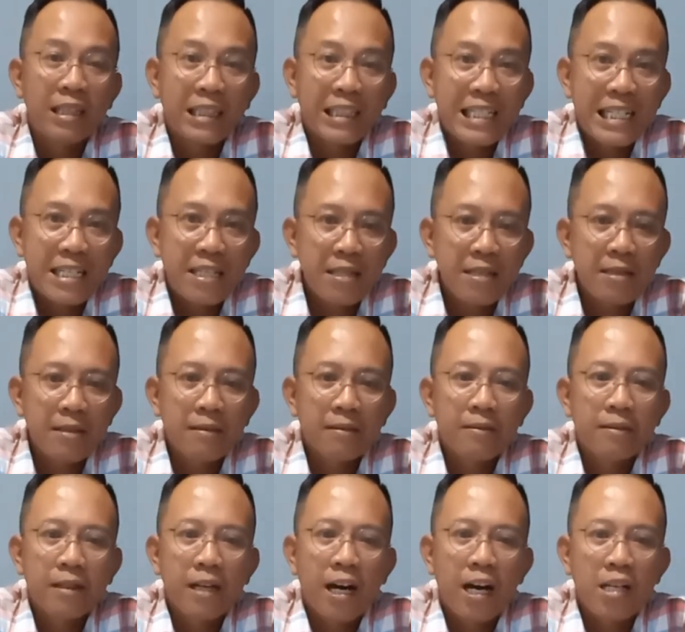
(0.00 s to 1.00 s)
risk
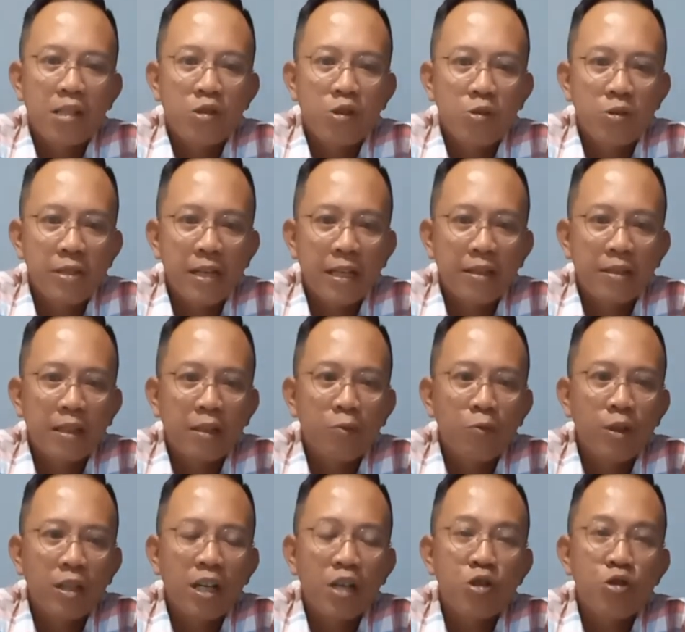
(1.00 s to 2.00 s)
associated
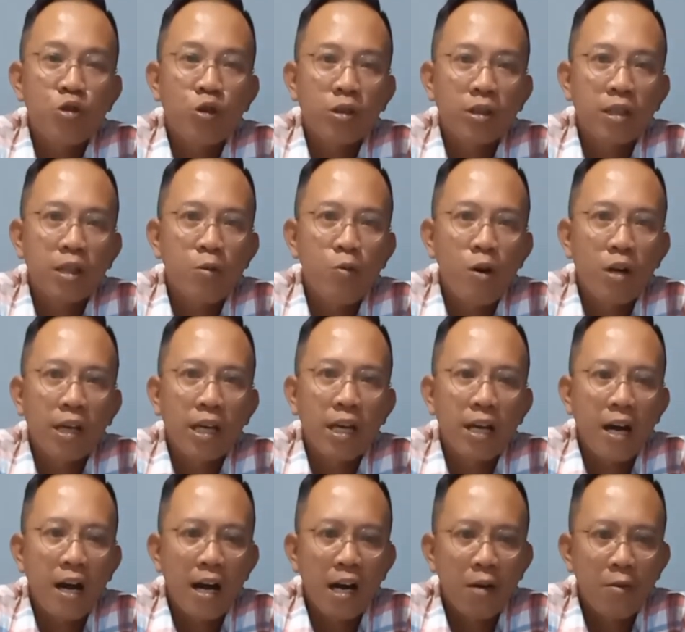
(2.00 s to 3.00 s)
with a shorter
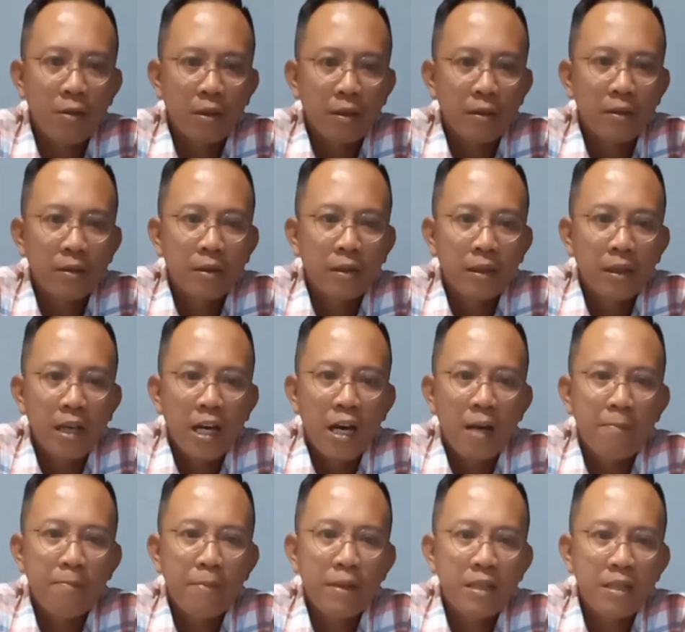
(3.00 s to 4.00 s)
working hour,
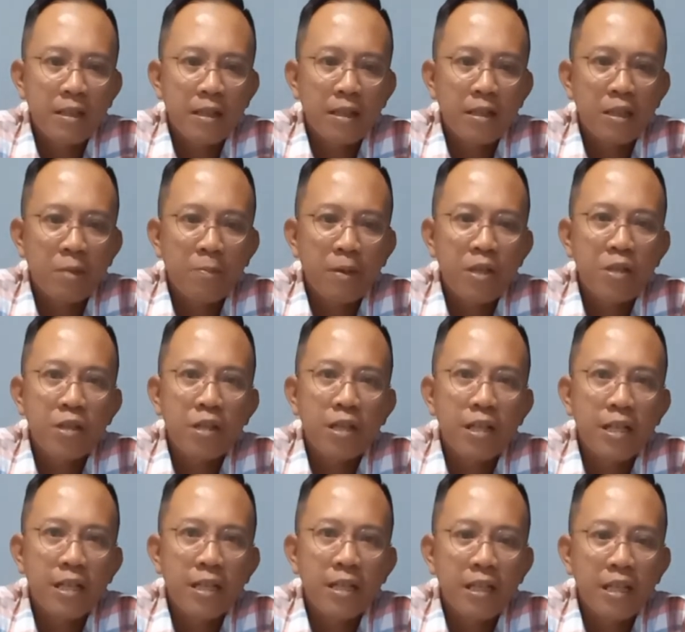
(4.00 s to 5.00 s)

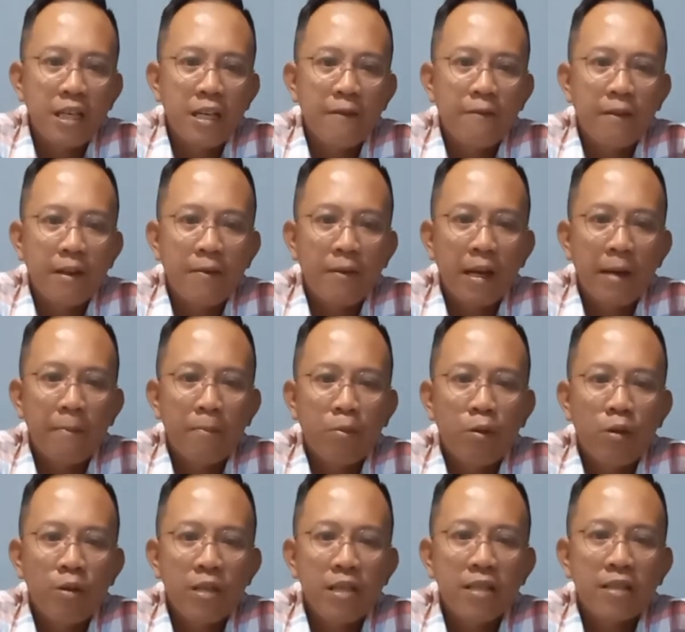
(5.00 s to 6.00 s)
especially if
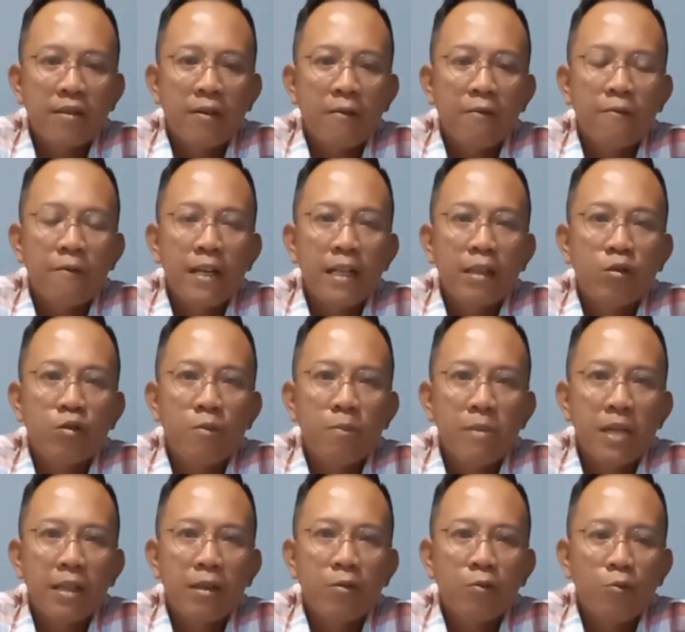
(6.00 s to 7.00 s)
employees fail to
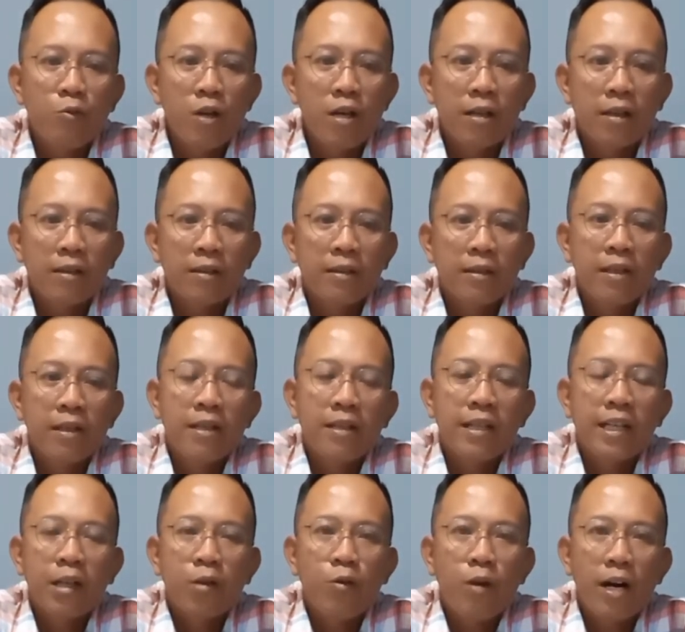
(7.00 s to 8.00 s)
meet work
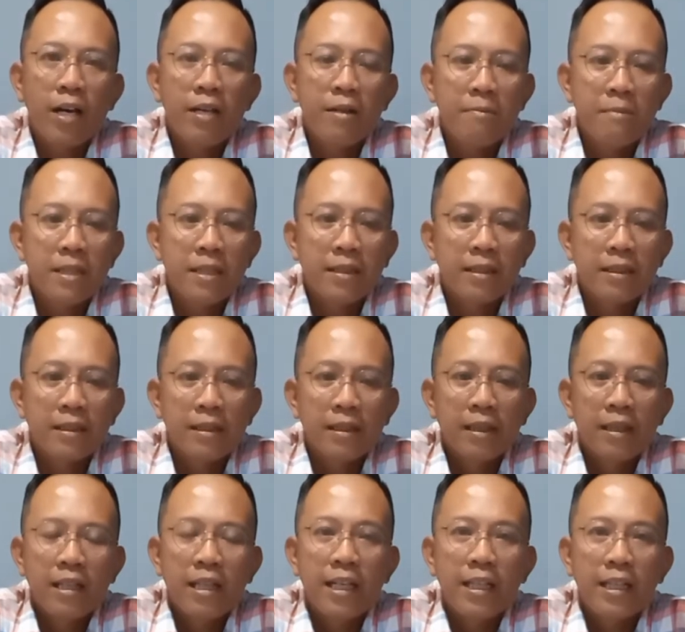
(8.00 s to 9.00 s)
requirement.
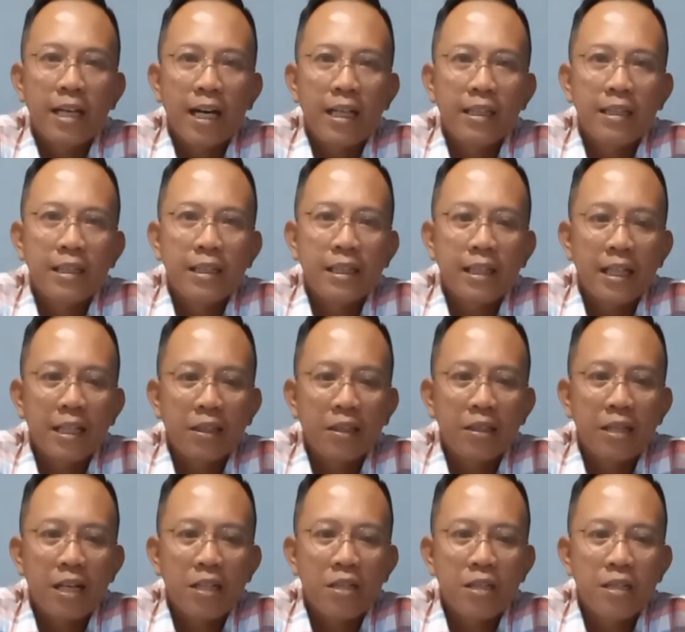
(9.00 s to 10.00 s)
In other
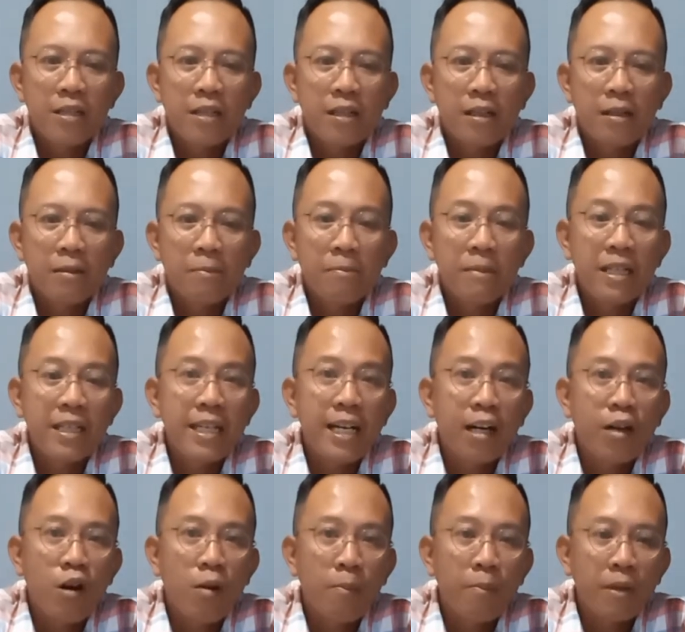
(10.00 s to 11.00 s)
international media
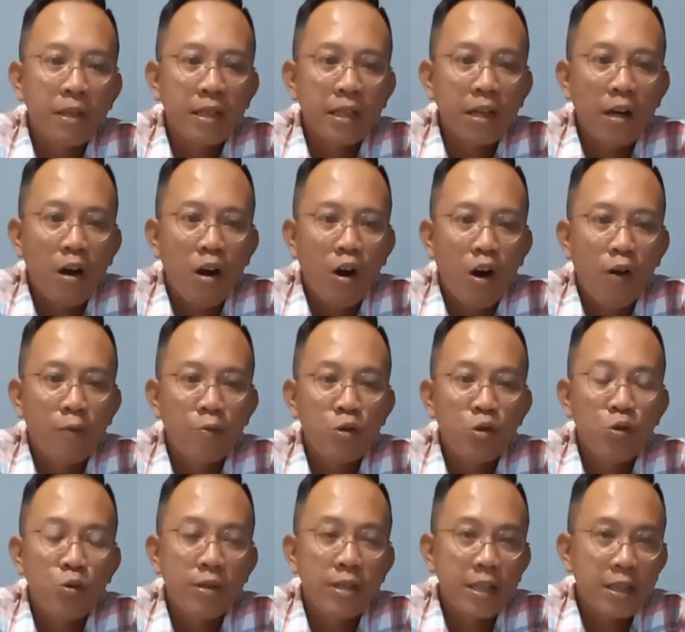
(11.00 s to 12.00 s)
company of
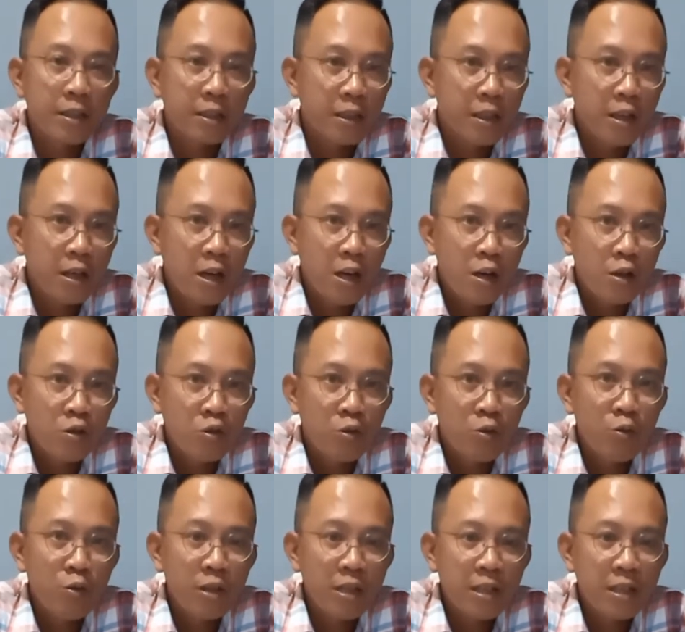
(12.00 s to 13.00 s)
Sweden,
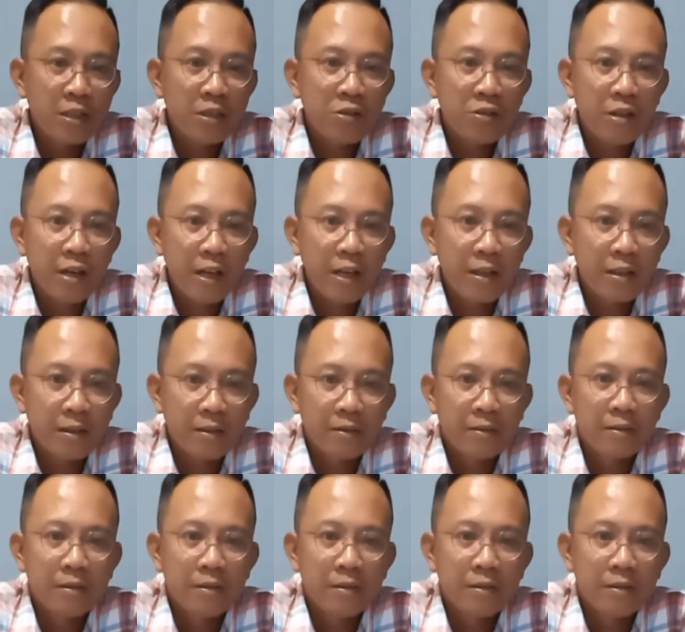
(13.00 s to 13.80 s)
2-year trial